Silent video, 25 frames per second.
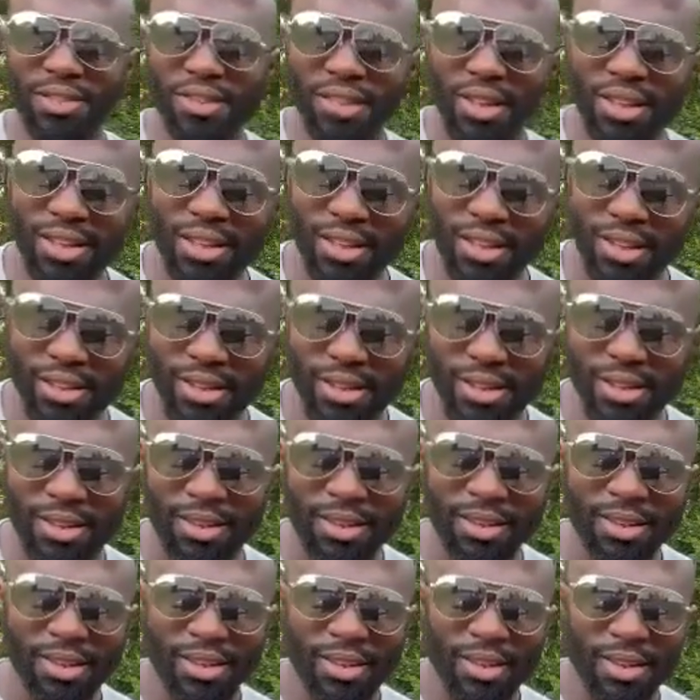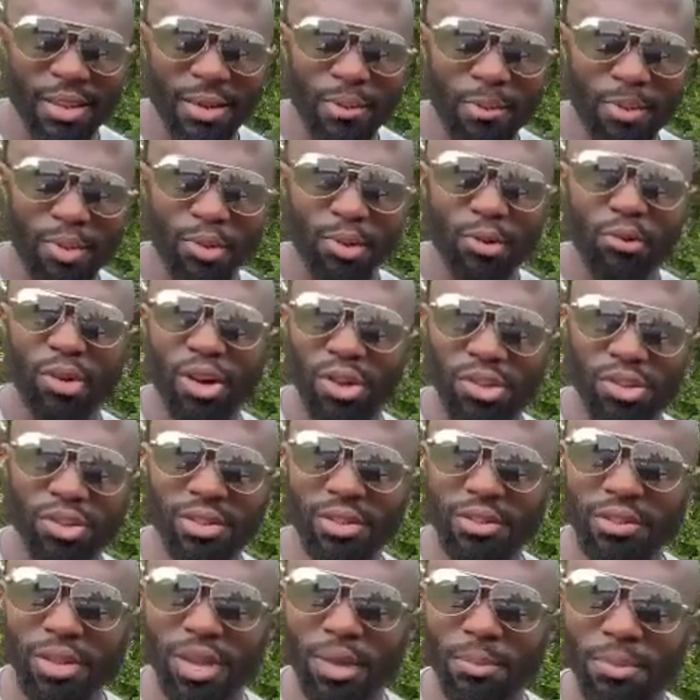the progression
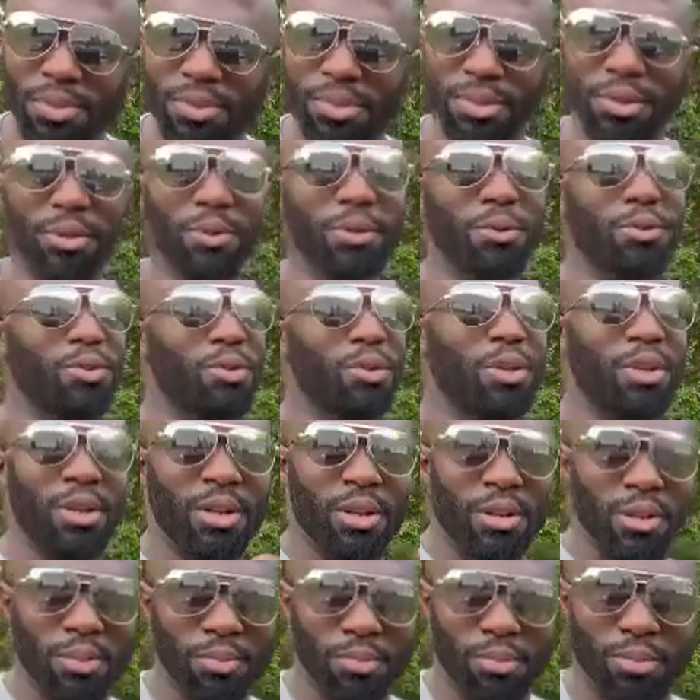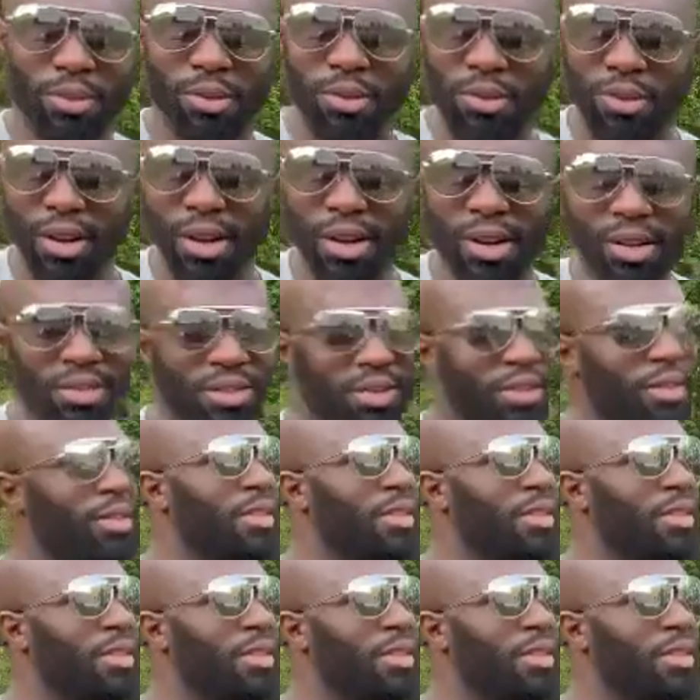of the episodes progress.